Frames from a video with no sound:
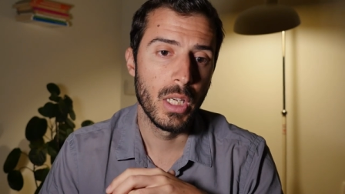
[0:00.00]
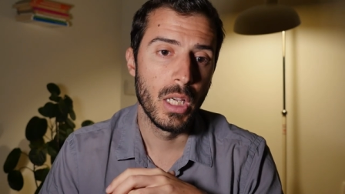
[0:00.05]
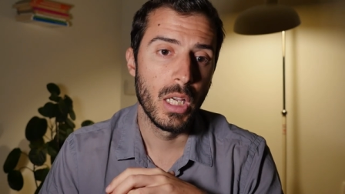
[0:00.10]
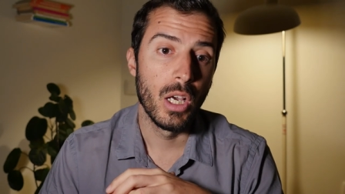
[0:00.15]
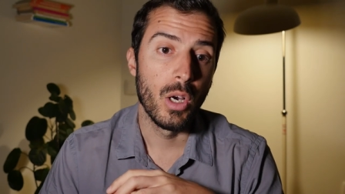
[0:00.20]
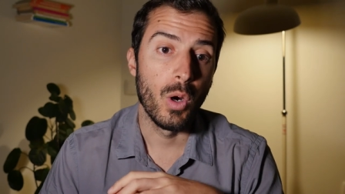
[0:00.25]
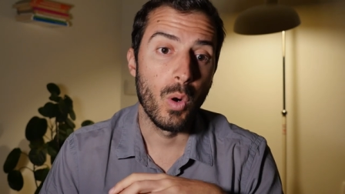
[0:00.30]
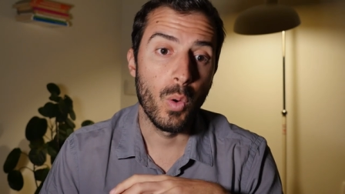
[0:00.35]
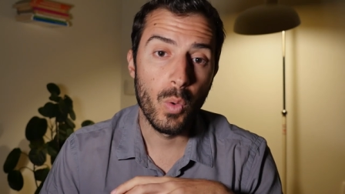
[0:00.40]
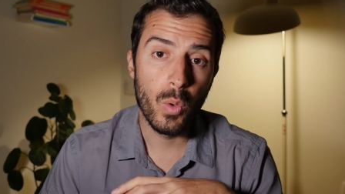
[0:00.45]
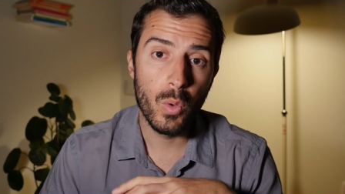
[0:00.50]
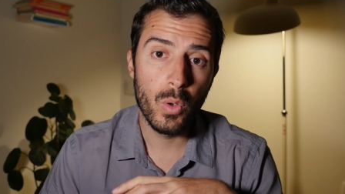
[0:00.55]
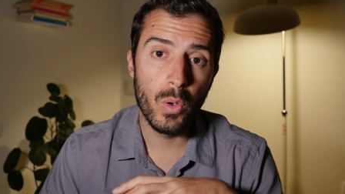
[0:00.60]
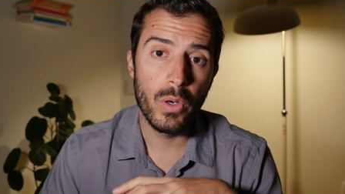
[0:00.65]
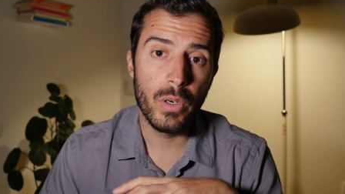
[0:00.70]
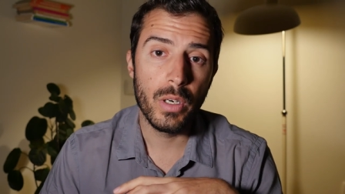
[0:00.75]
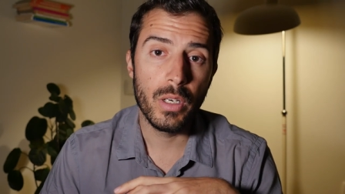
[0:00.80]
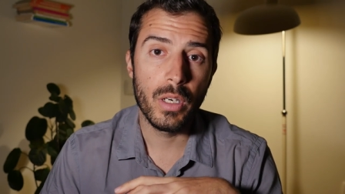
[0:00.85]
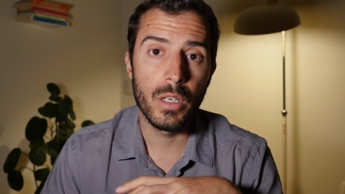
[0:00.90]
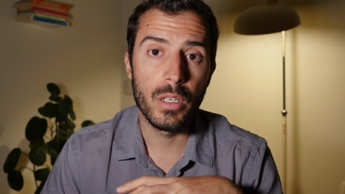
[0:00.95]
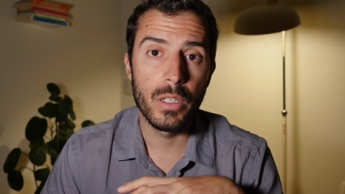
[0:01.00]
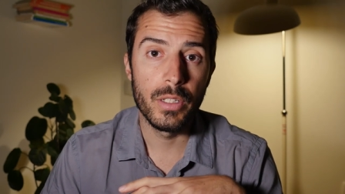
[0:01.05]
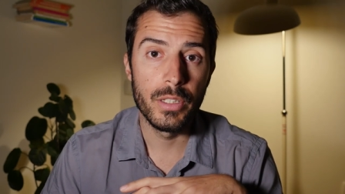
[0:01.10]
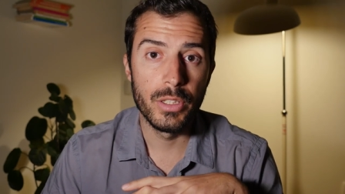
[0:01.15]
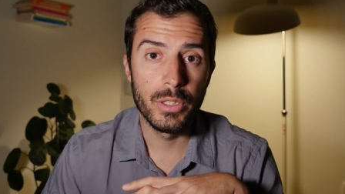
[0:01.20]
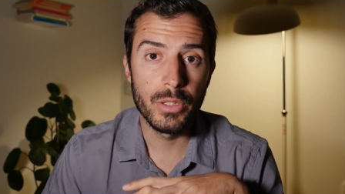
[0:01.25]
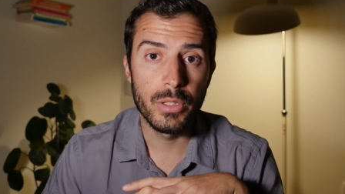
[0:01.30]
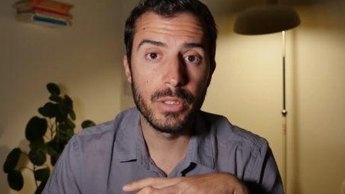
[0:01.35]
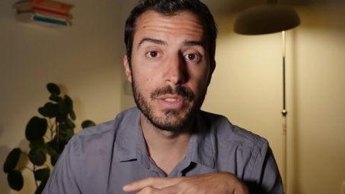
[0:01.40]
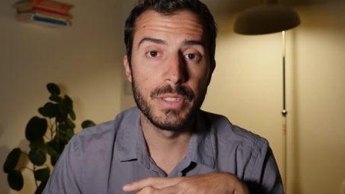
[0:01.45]
Or uh, you
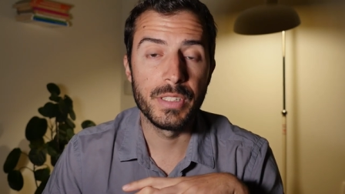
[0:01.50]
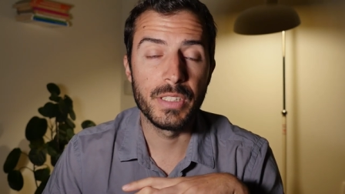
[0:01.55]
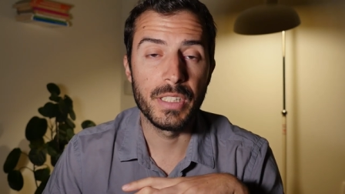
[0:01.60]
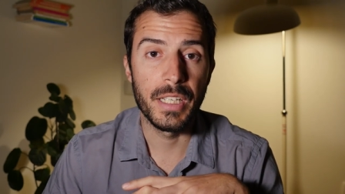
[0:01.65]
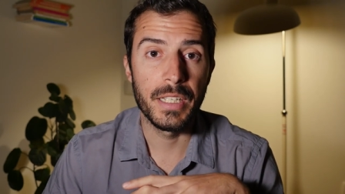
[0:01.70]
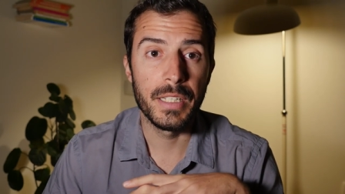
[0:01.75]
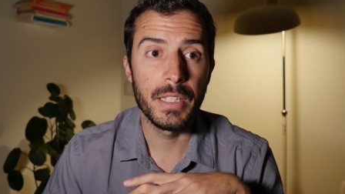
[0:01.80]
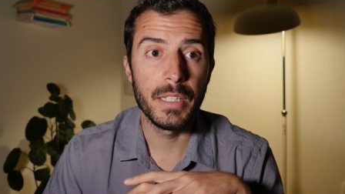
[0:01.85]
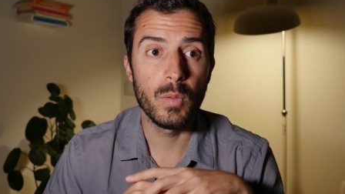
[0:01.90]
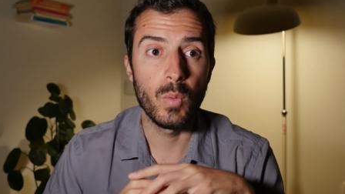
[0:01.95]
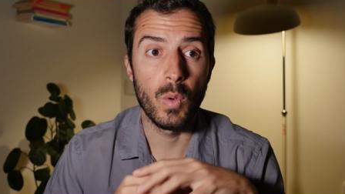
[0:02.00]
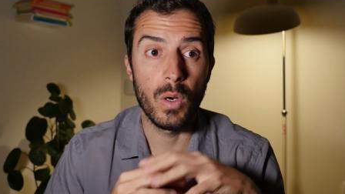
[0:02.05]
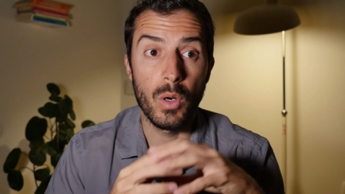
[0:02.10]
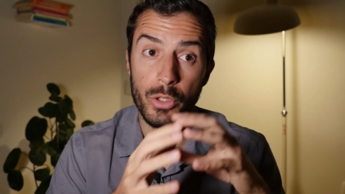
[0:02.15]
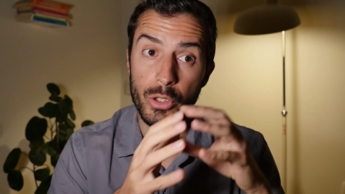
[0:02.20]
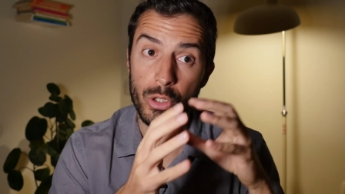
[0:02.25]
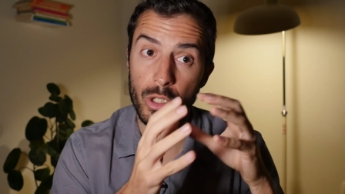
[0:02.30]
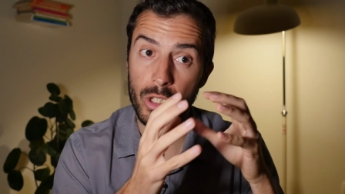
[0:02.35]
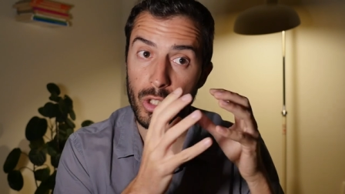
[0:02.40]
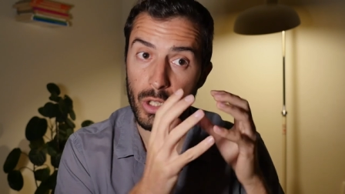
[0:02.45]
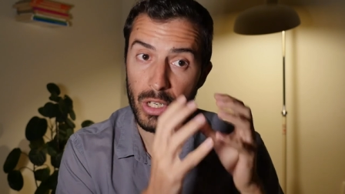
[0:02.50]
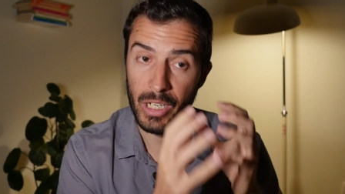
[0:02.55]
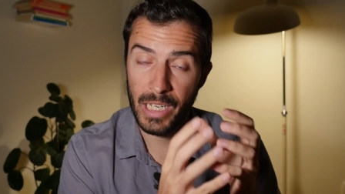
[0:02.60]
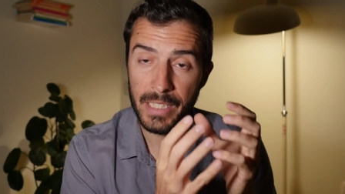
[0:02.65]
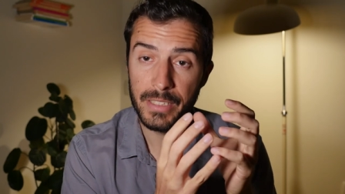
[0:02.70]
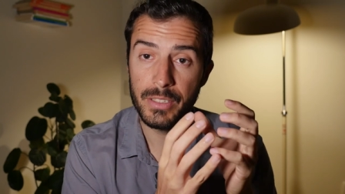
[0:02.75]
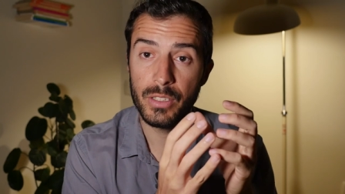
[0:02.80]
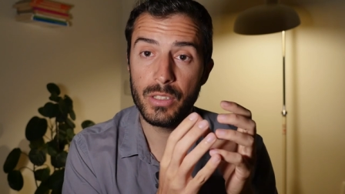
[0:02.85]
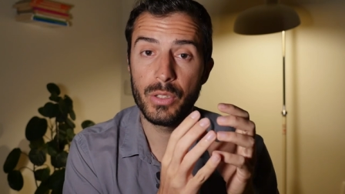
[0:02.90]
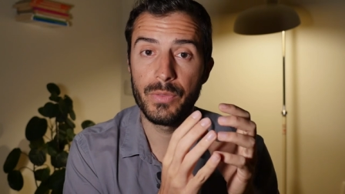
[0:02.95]
could say, well, you collect all
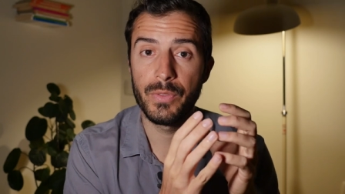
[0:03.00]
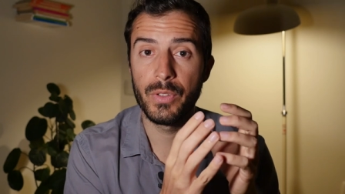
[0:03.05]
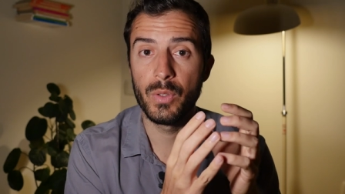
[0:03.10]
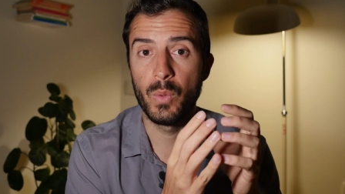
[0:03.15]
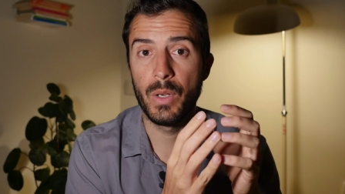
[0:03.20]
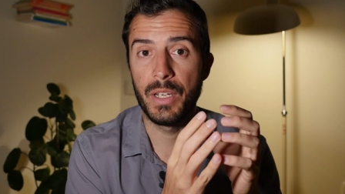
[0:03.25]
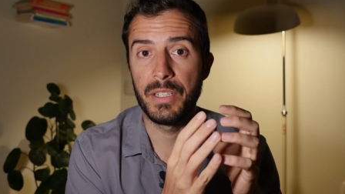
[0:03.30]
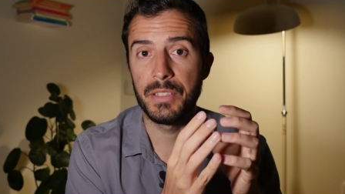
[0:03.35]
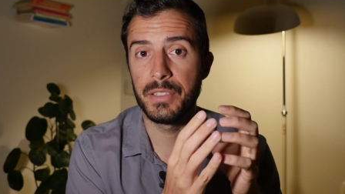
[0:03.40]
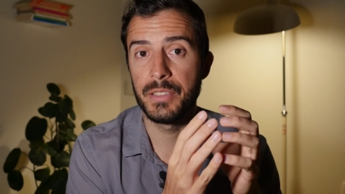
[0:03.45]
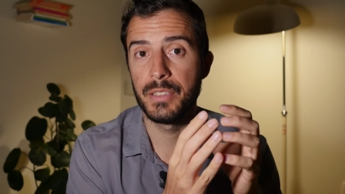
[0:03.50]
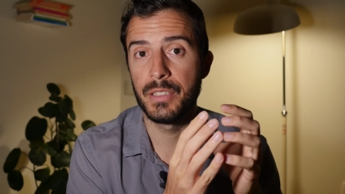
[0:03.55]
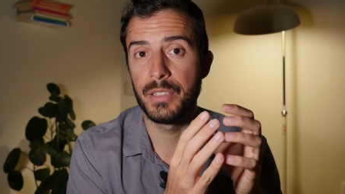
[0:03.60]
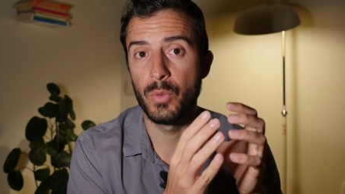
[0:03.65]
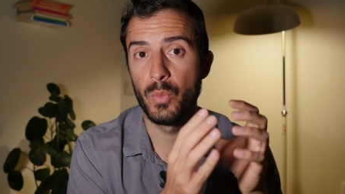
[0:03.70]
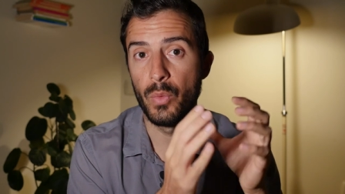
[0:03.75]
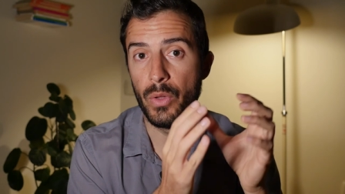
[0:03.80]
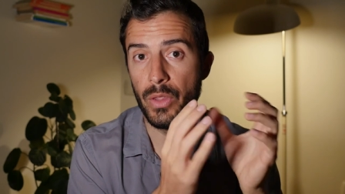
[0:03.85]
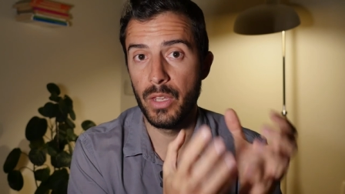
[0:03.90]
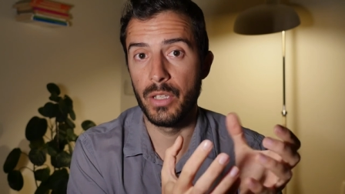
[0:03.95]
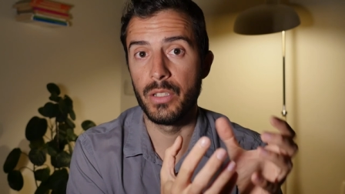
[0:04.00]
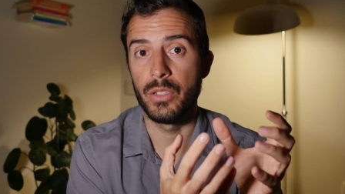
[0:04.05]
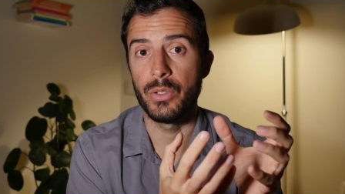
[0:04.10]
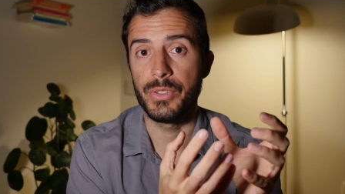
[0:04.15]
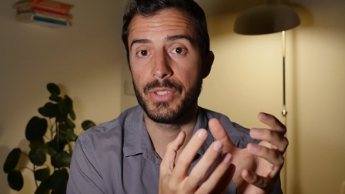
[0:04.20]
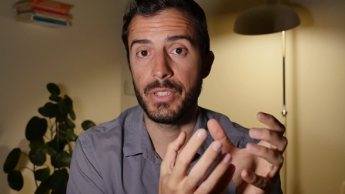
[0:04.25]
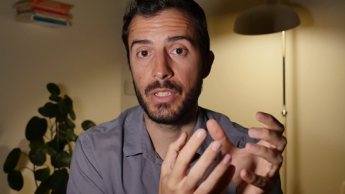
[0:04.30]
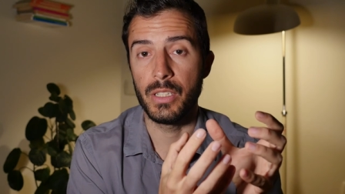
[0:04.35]
of the waste within your city,